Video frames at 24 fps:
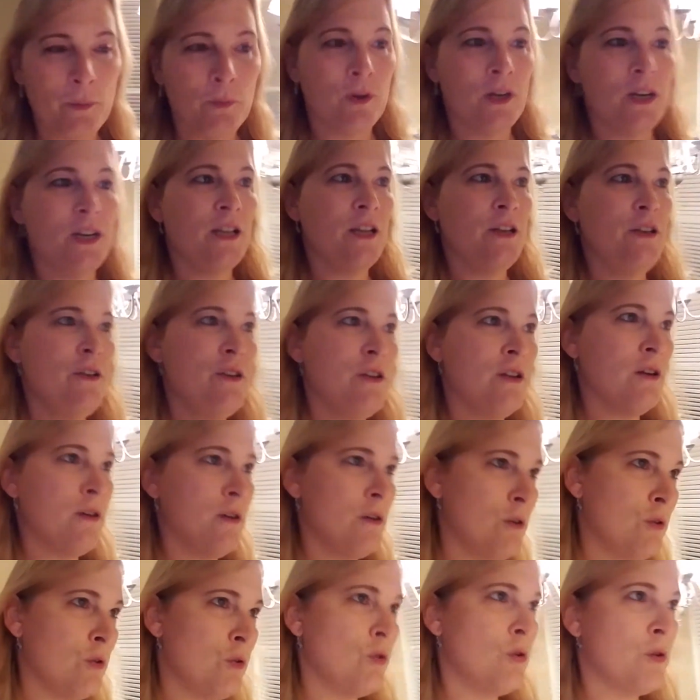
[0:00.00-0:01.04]
We're going to
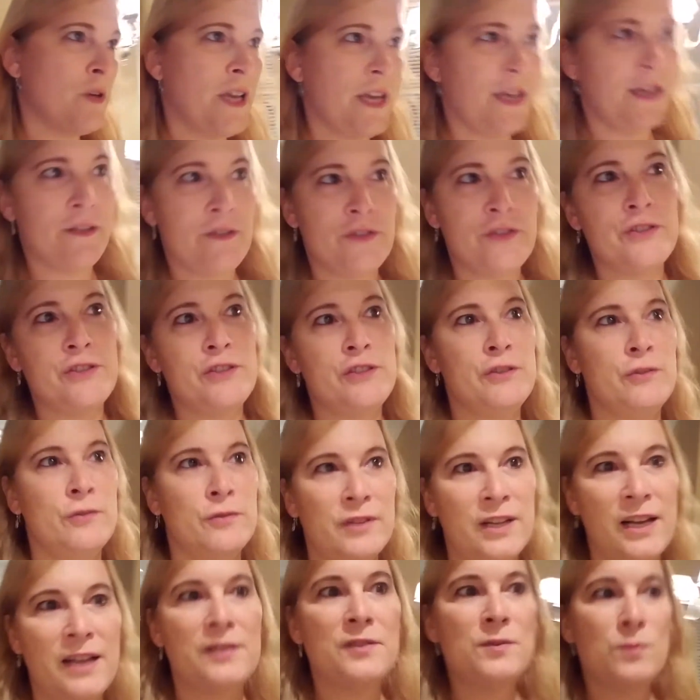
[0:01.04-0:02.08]
know, okay, shoot,
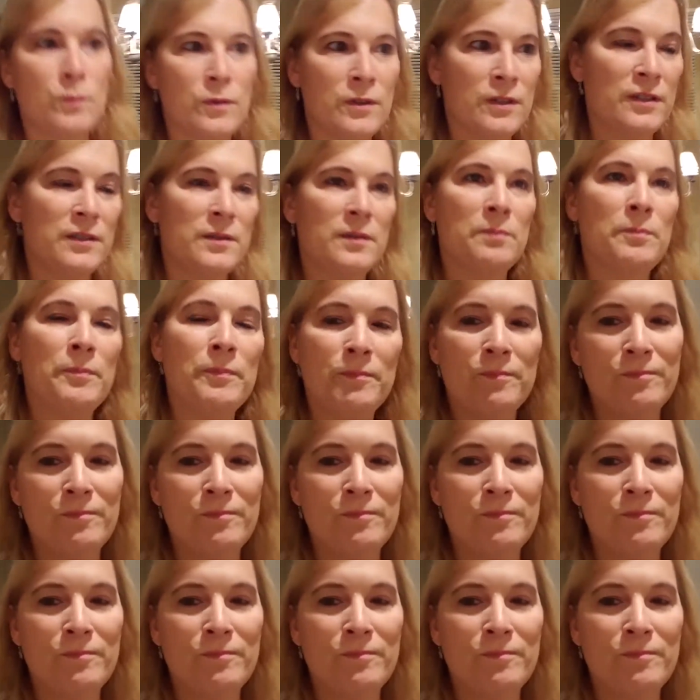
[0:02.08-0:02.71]
that's where